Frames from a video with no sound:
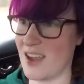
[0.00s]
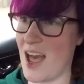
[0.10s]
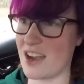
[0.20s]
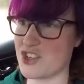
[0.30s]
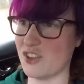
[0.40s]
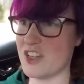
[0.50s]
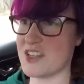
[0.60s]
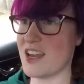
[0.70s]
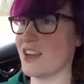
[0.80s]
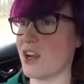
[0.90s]
actually
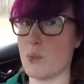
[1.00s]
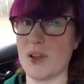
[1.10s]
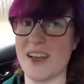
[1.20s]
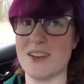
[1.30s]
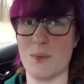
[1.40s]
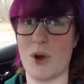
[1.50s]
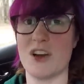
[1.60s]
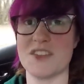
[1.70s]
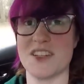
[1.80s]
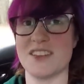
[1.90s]
taking a plane to
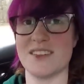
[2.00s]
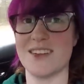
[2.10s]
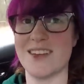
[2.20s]
Boston.